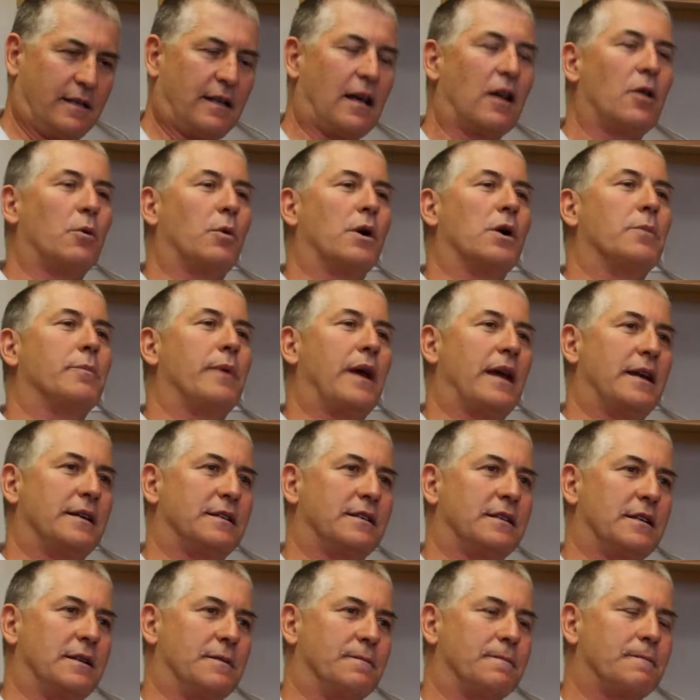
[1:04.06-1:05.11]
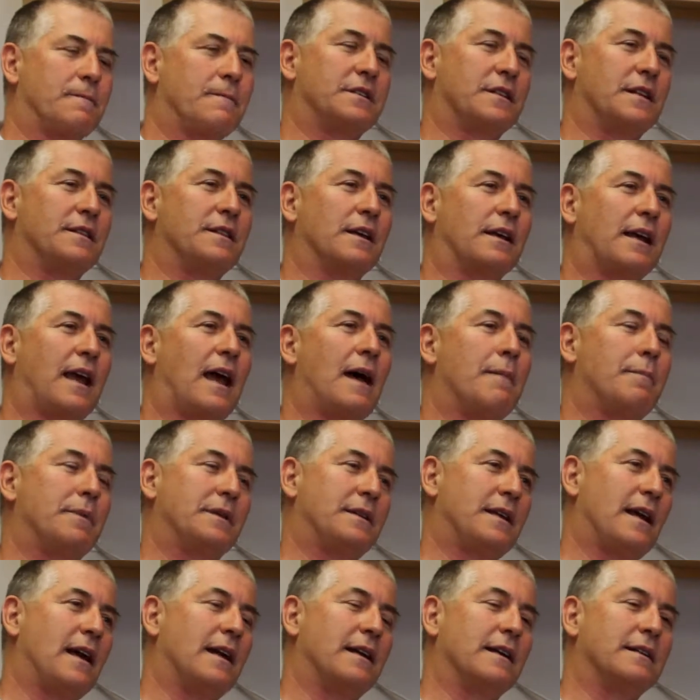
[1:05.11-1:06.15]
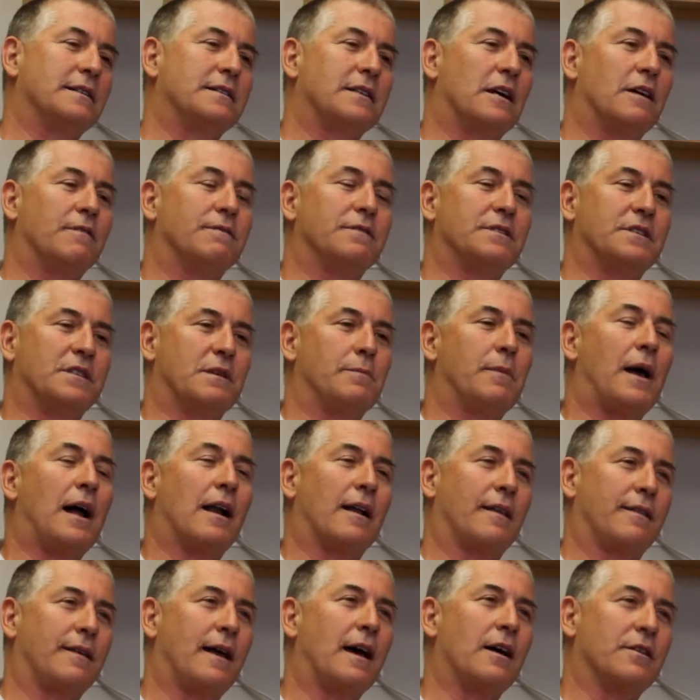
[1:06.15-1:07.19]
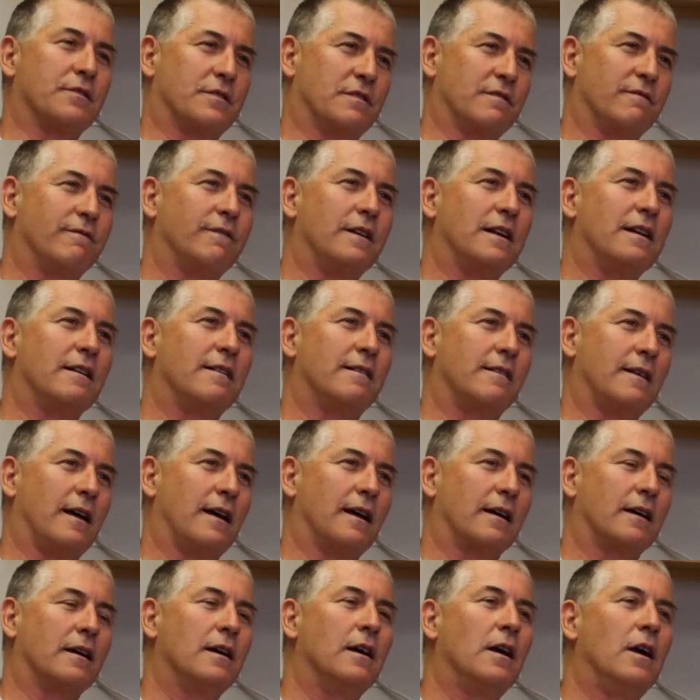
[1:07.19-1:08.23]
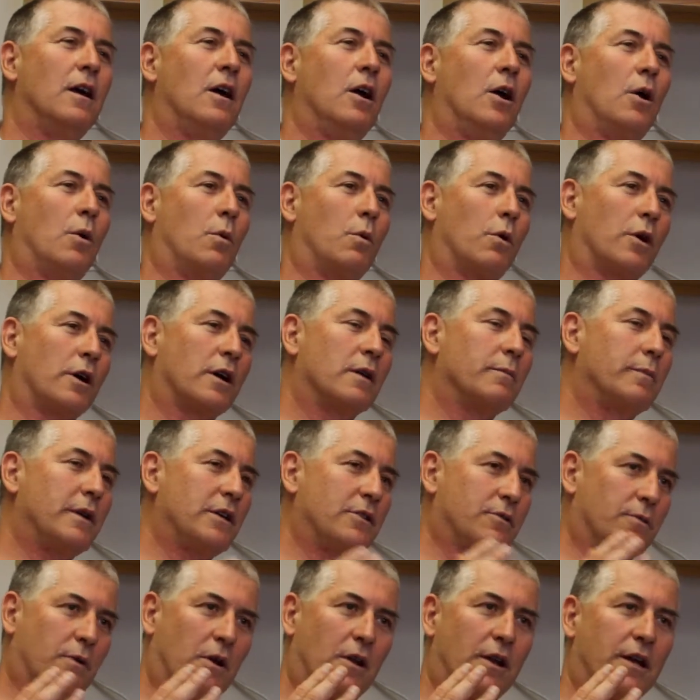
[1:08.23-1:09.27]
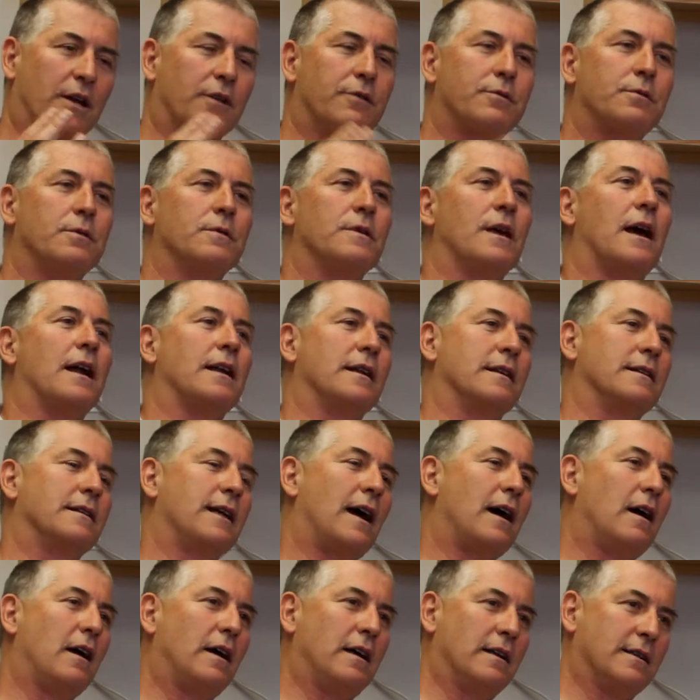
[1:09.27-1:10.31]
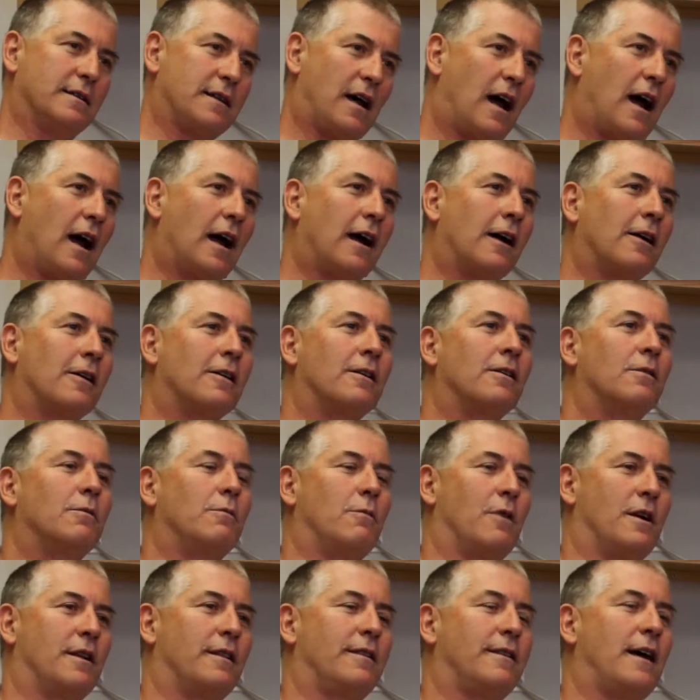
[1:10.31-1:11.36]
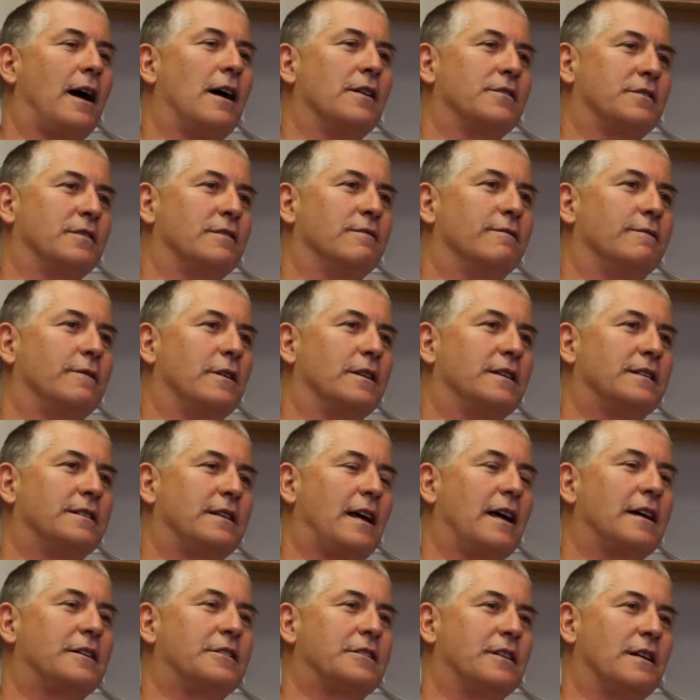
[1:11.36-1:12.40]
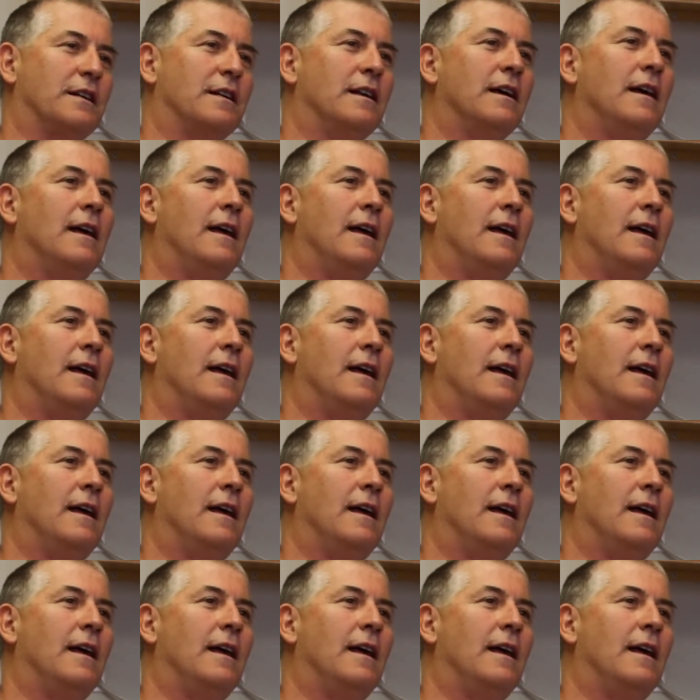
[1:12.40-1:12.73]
Delaware Basin, and the Capitan itself is about 1,000 feet thick. We're going to be drilling through that entire 1,000-foot section